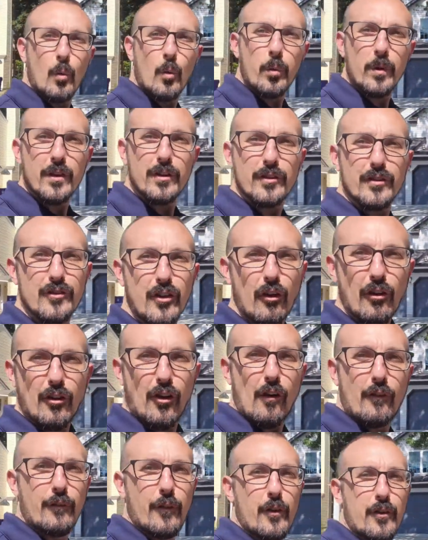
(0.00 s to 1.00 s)
well, we're going to start in
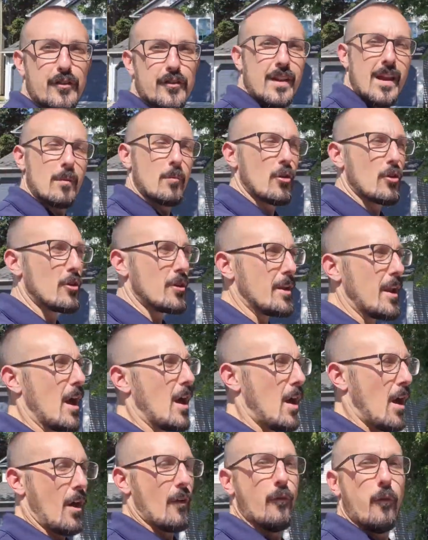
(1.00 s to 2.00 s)
our first neighborhood
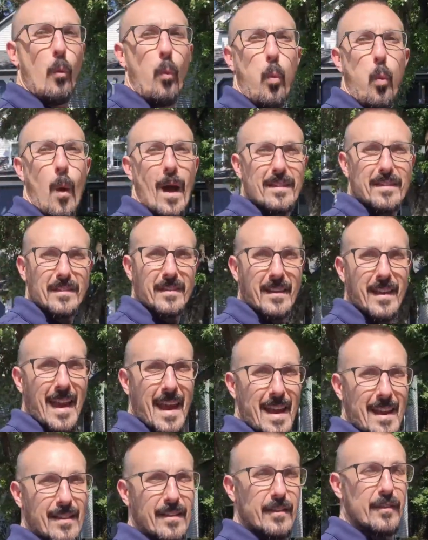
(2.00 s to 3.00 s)
of
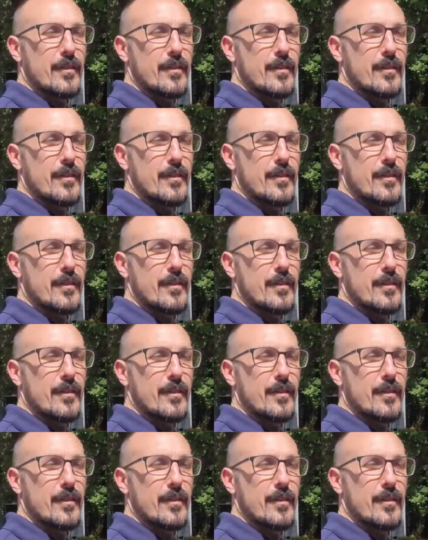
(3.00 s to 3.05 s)
Westgate.